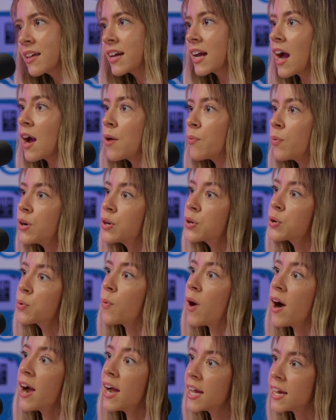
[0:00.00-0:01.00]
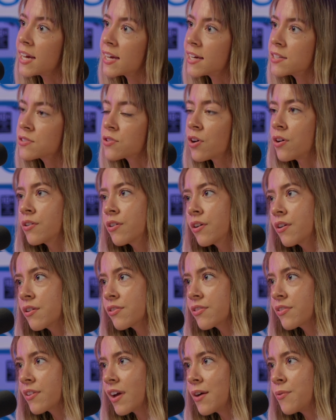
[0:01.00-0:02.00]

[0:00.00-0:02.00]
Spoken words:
Like, I wonder why it's on Earth.